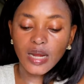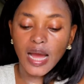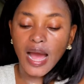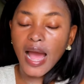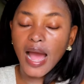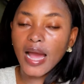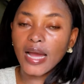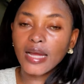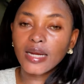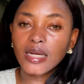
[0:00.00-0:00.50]

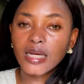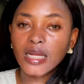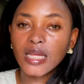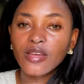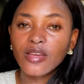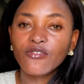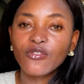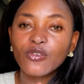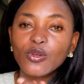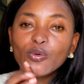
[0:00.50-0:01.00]
And
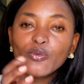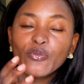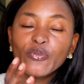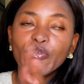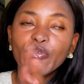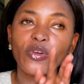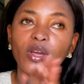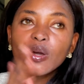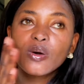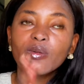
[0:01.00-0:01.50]
if you
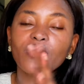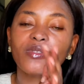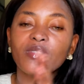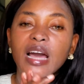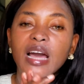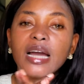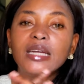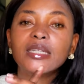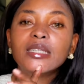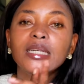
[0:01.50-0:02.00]
feel
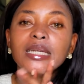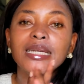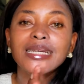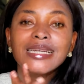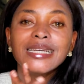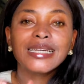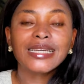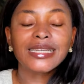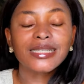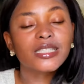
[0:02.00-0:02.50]
that
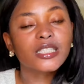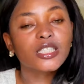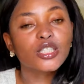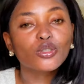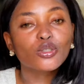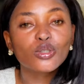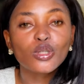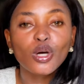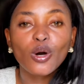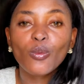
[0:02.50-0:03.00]
it's
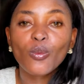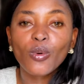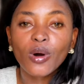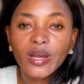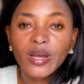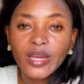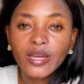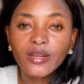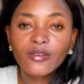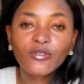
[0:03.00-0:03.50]
still not
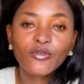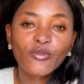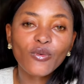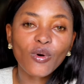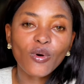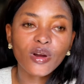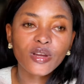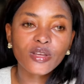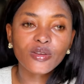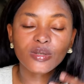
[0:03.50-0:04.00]
working
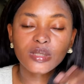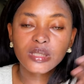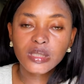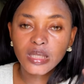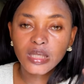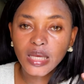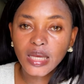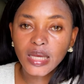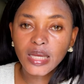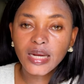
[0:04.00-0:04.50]
for your
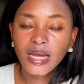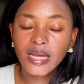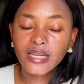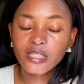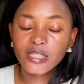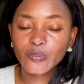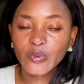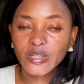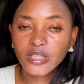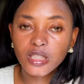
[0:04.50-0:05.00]
skin,
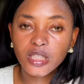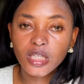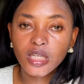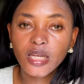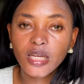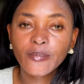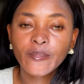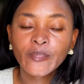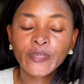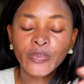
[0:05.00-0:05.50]

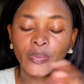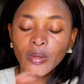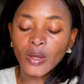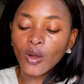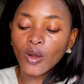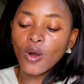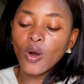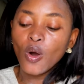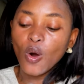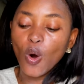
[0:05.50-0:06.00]
especially
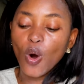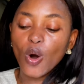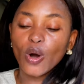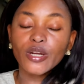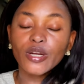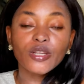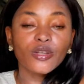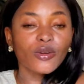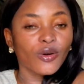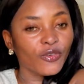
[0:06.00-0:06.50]

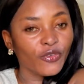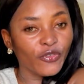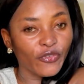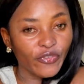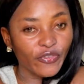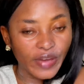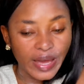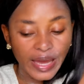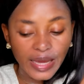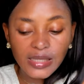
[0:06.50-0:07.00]
on your
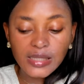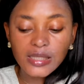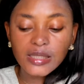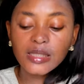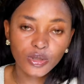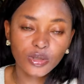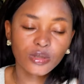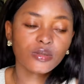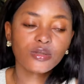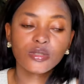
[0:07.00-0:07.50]

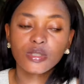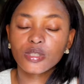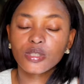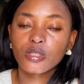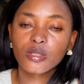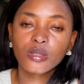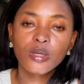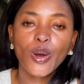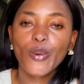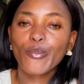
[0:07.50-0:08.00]
face,
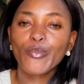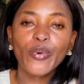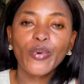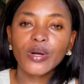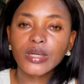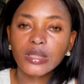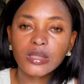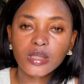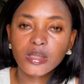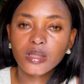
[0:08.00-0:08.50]
just pour
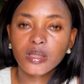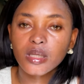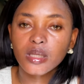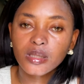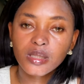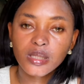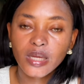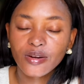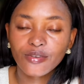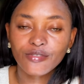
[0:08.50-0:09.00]
it
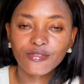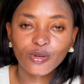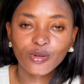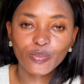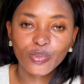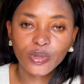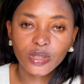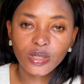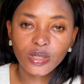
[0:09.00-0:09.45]
inside of your body